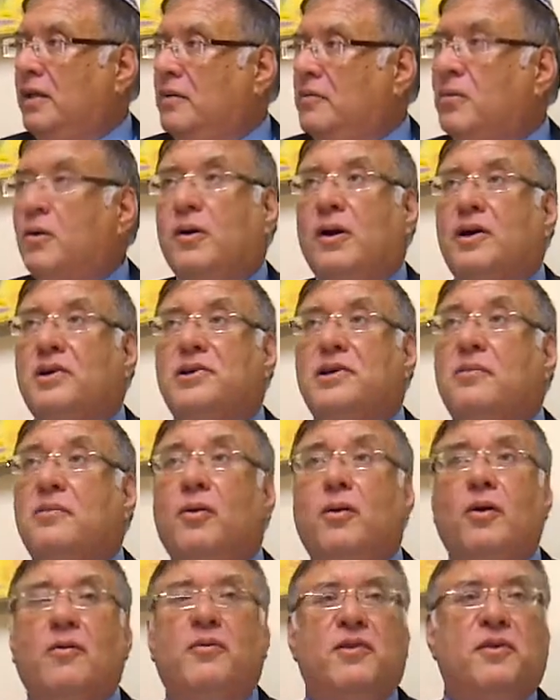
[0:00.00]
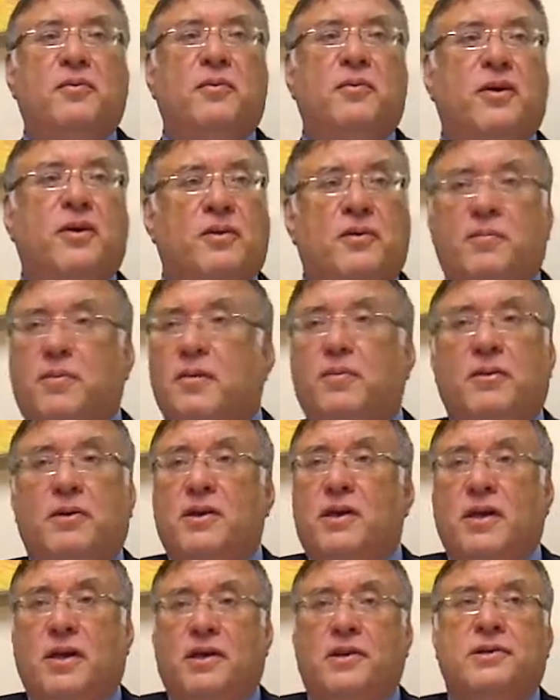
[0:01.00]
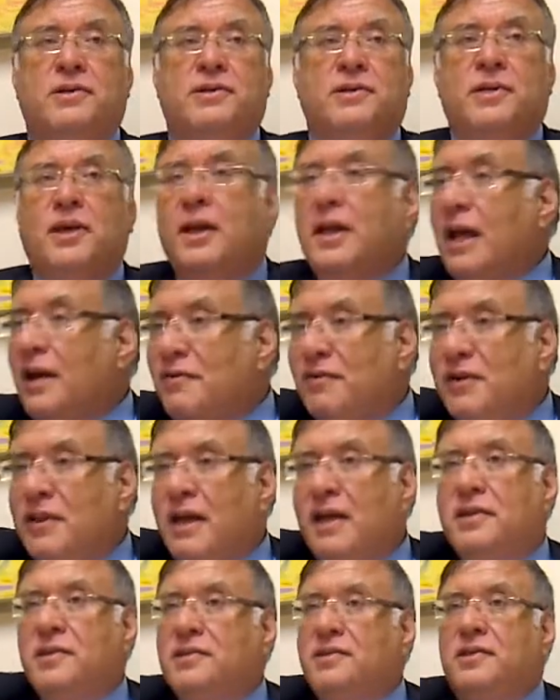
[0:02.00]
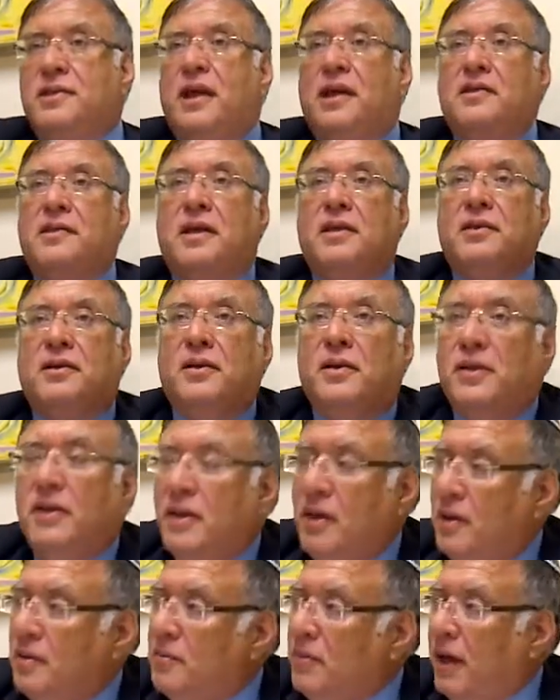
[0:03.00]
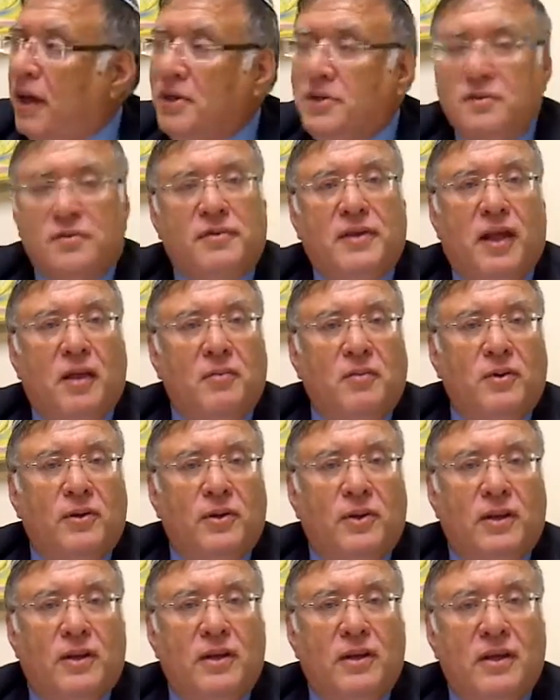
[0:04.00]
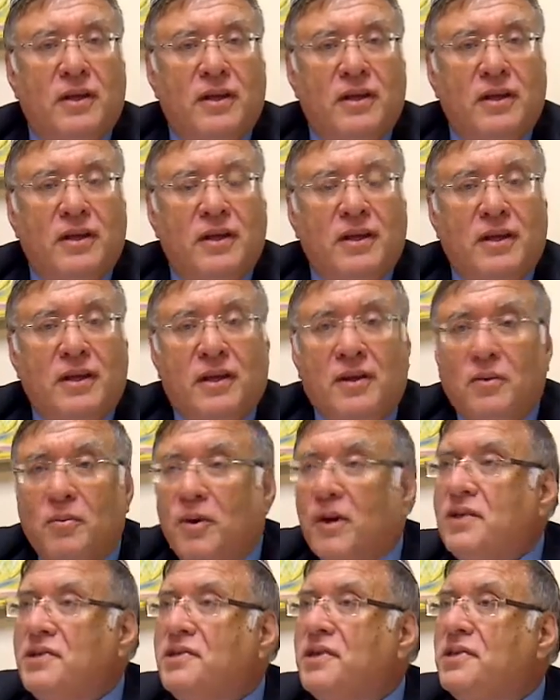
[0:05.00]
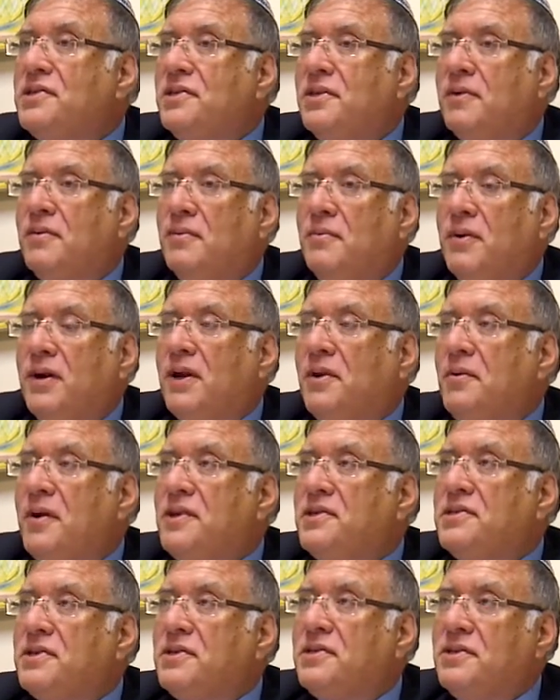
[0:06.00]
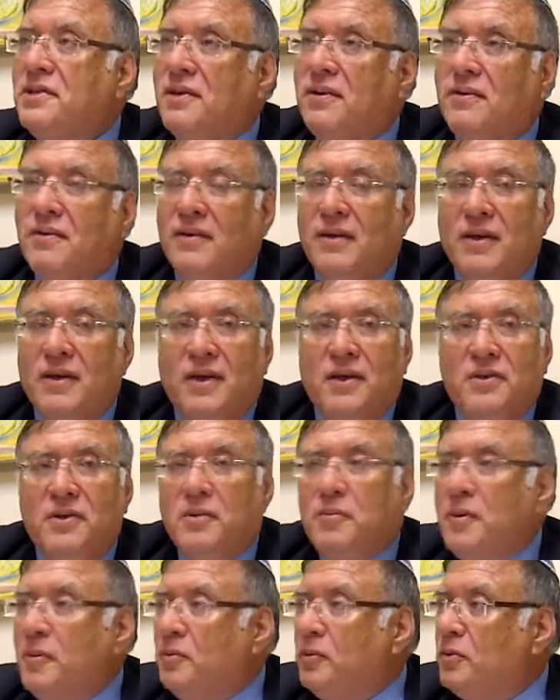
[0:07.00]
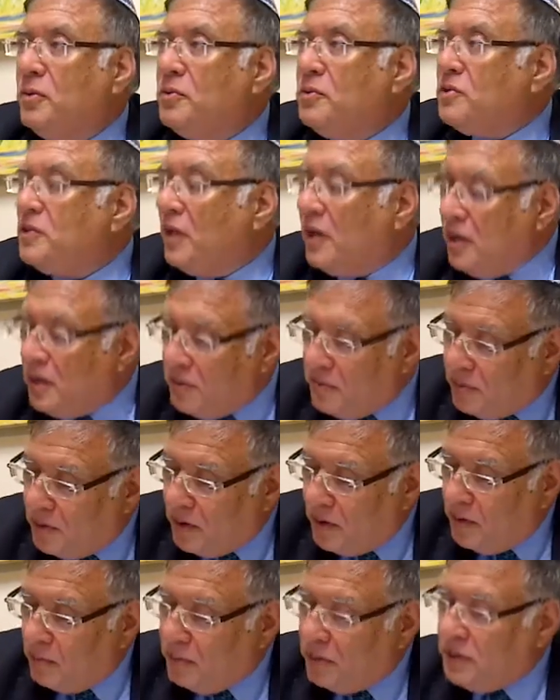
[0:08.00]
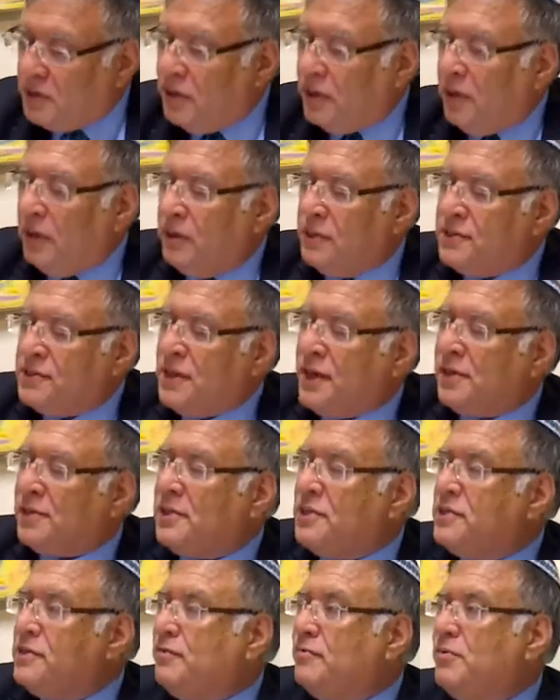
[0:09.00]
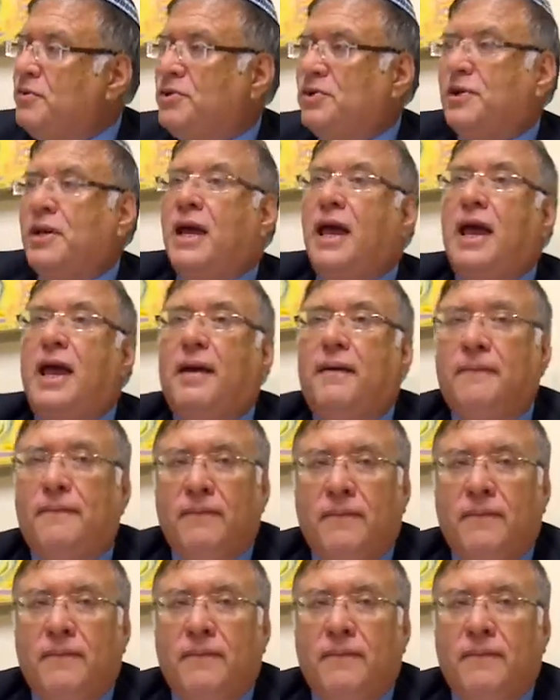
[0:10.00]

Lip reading: Baruch Hashem, all over the world, there are people studying every day the identical page of Talmud. What a system! What a great system! There are people who study particular sections of Mishnah.